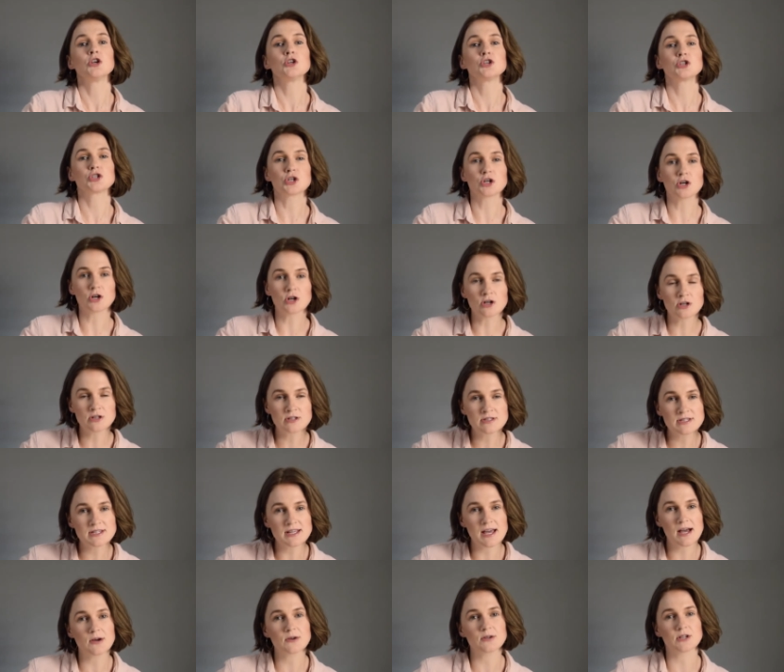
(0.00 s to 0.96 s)
churns
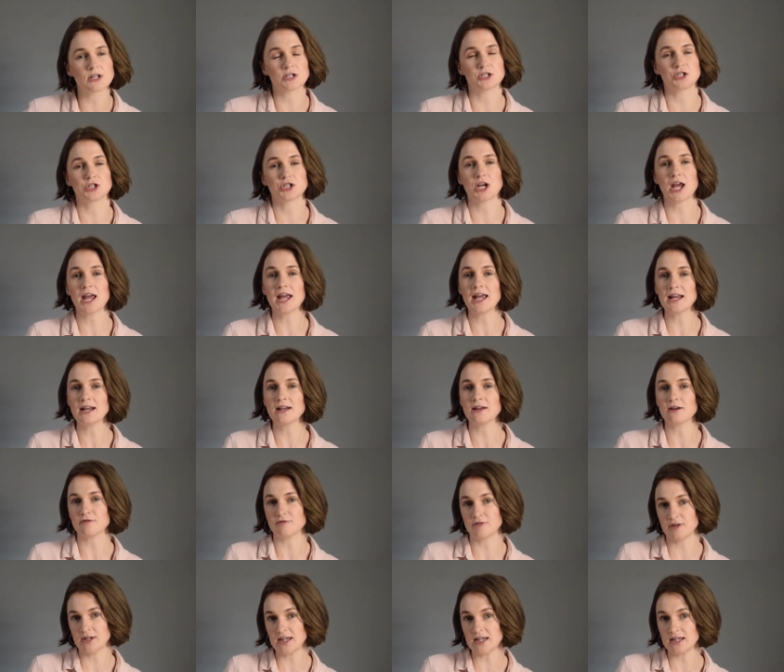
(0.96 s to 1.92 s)
out a chain
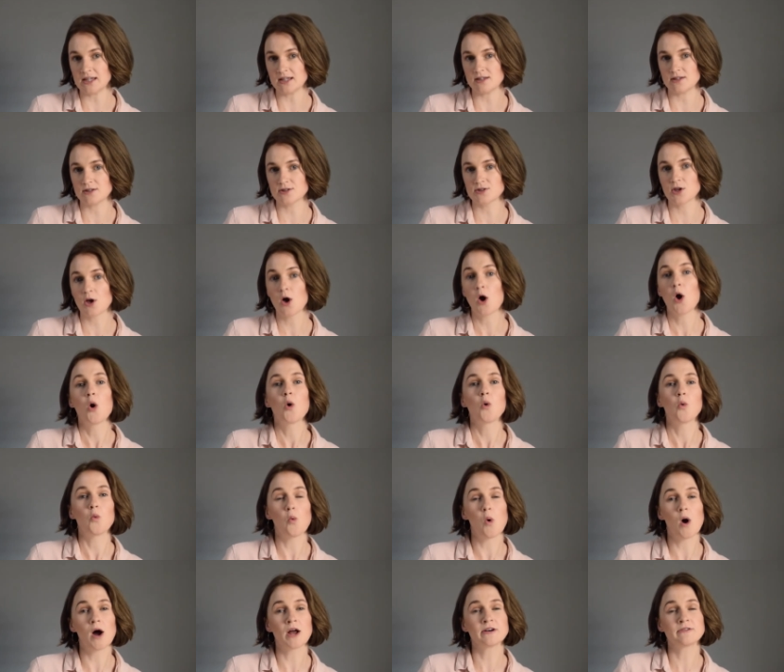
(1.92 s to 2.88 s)
of keys,
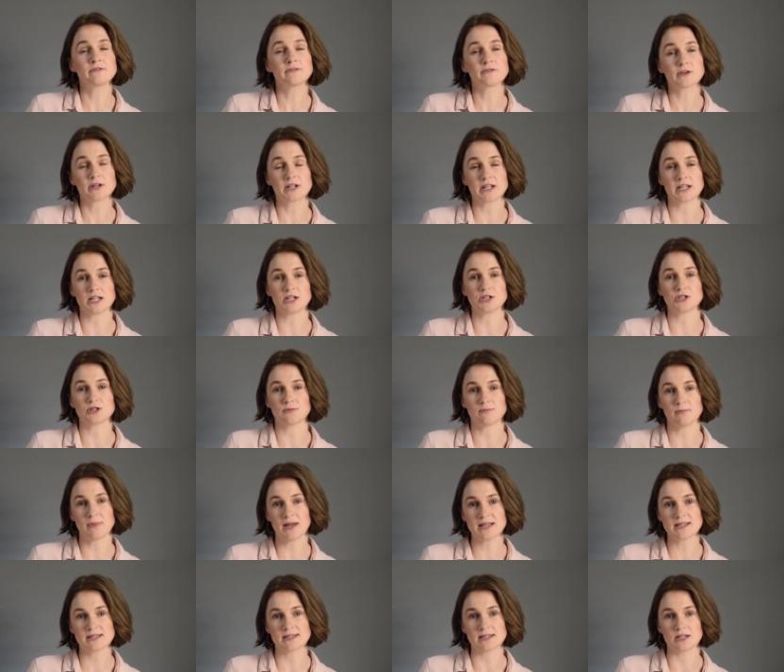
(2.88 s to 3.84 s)
one for each
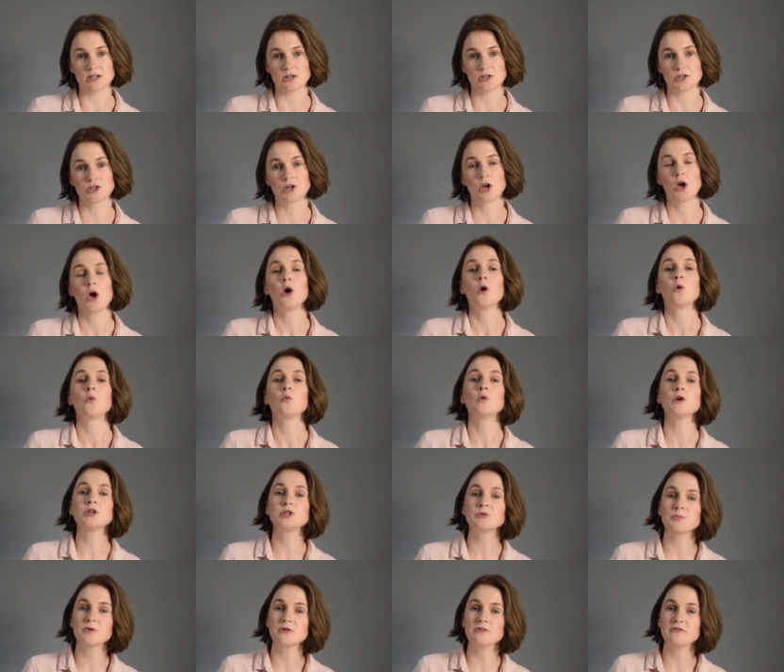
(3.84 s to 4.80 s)
message,
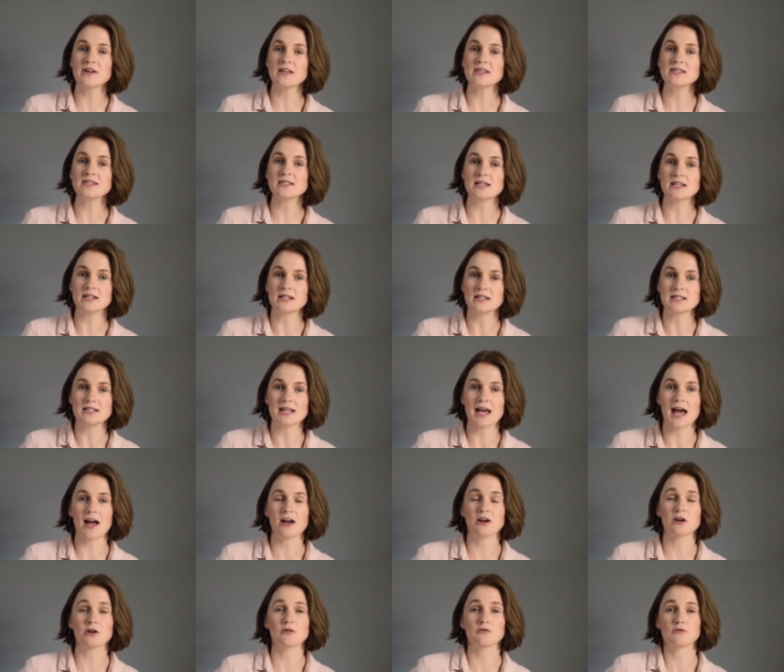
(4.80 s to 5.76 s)
which prevents an
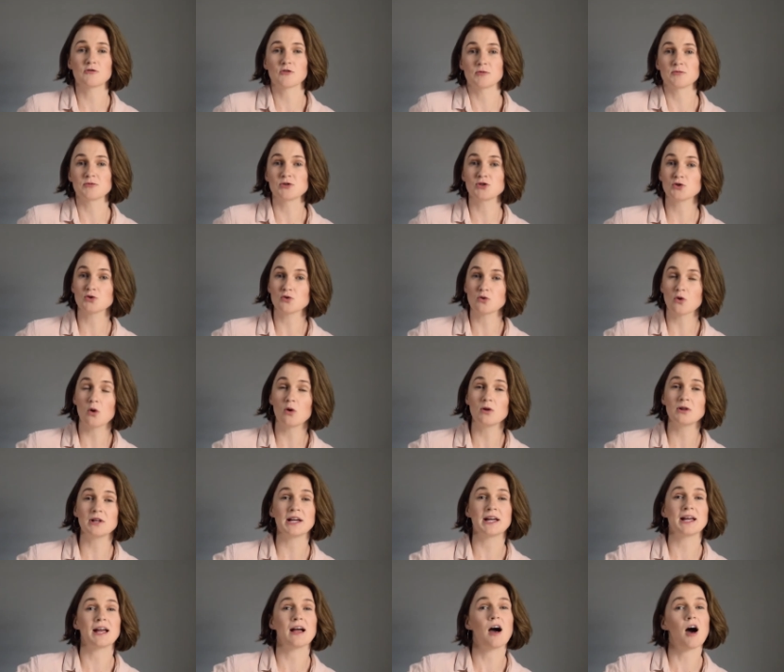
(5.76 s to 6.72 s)
attacker from
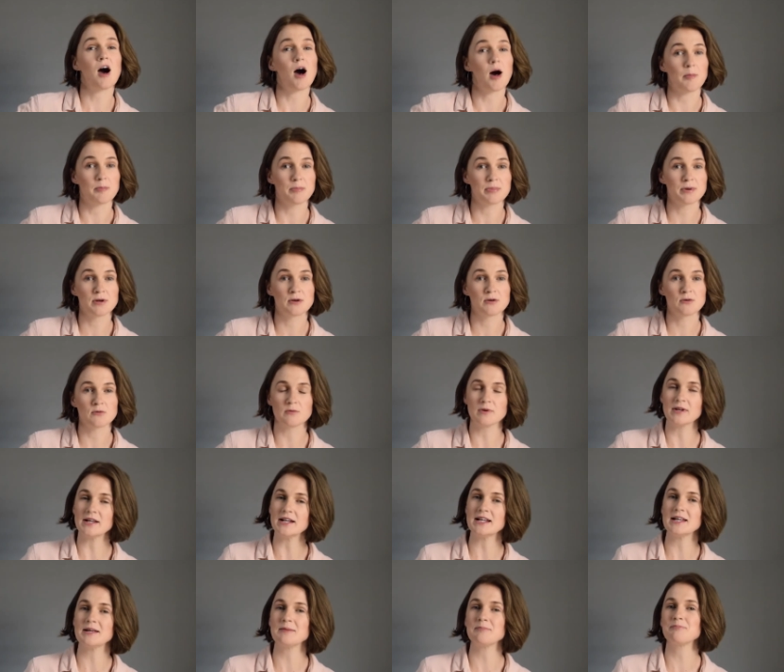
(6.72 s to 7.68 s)
scrolling up,
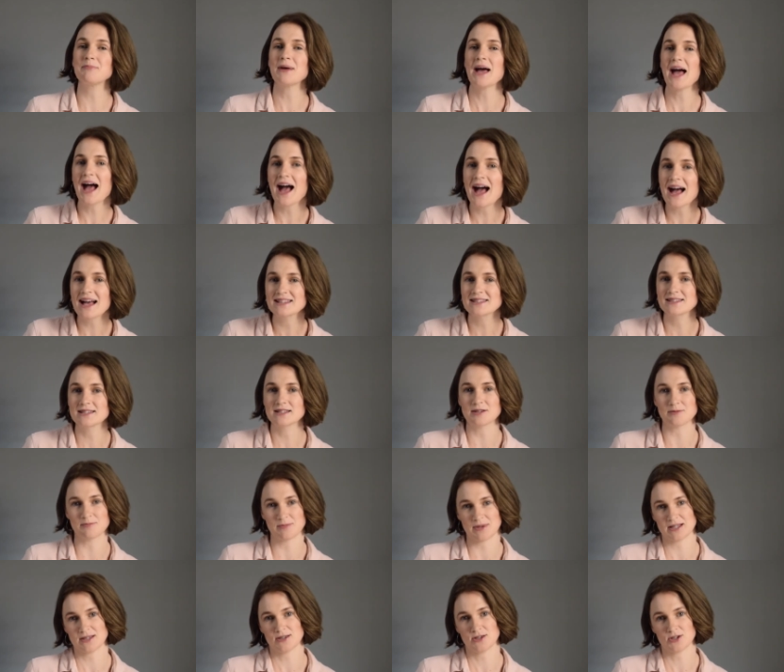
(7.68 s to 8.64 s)
reading past
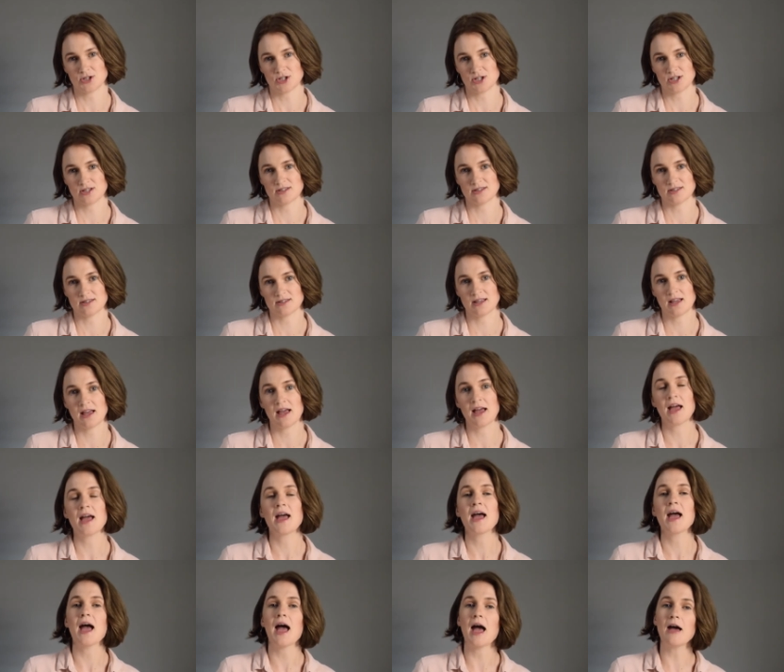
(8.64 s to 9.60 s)
messages.
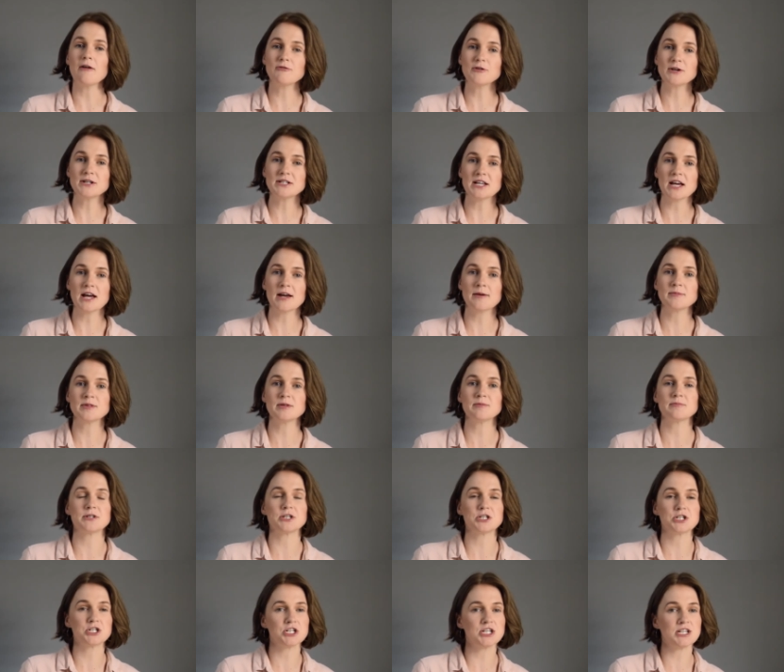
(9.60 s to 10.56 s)
Every time the
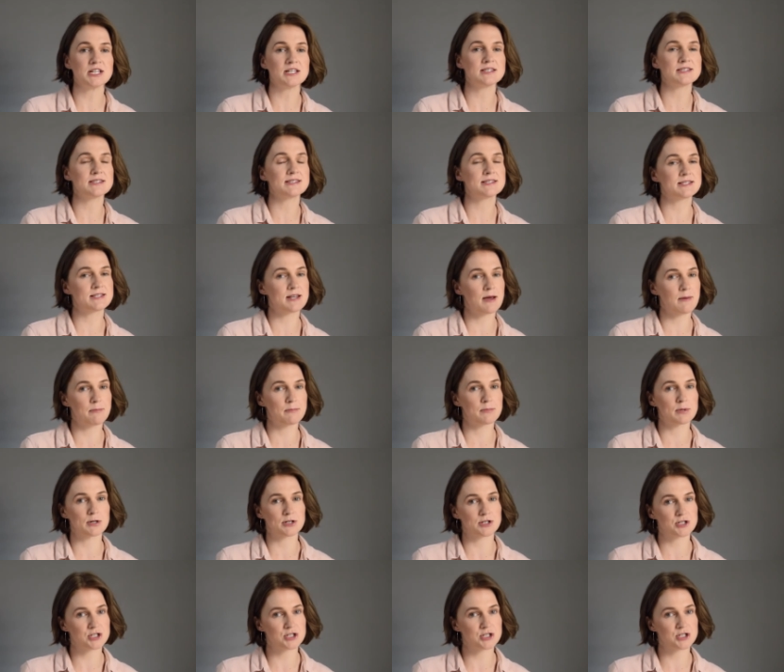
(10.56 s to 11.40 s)
machine's number